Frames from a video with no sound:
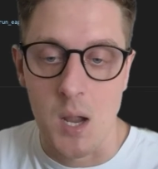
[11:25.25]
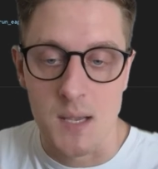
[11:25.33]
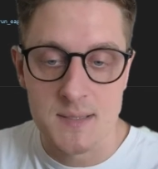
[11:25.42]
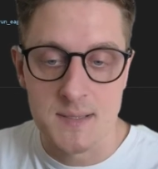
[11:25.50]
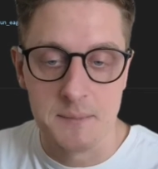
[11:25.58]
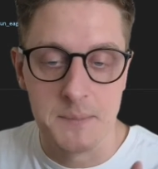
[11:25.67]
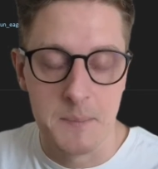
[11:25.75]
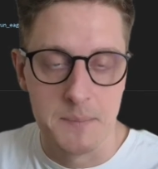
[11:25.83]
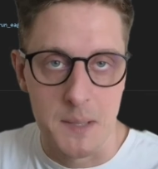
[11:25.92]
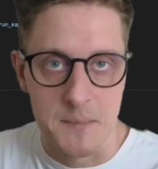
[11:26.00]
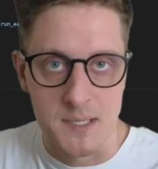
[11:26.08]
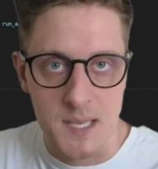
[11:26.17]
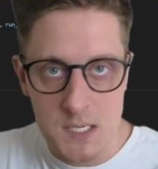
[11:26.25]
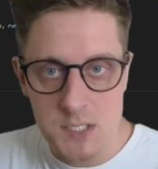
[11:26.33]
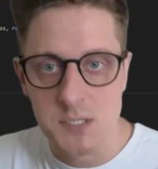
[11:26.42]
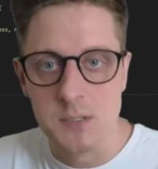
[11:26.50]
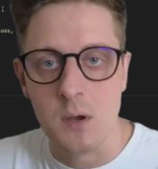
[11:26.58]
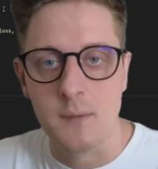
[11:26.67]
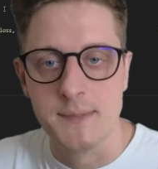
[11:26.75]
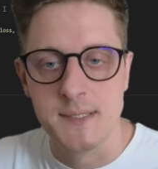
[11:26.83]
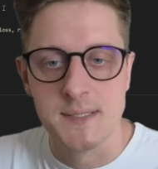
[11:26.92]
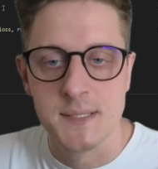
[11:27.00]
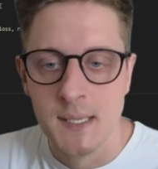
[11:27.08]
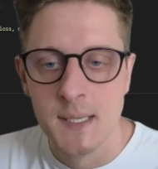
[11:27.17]
custom implementation of
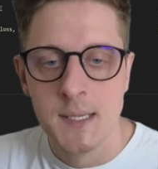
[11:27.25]
this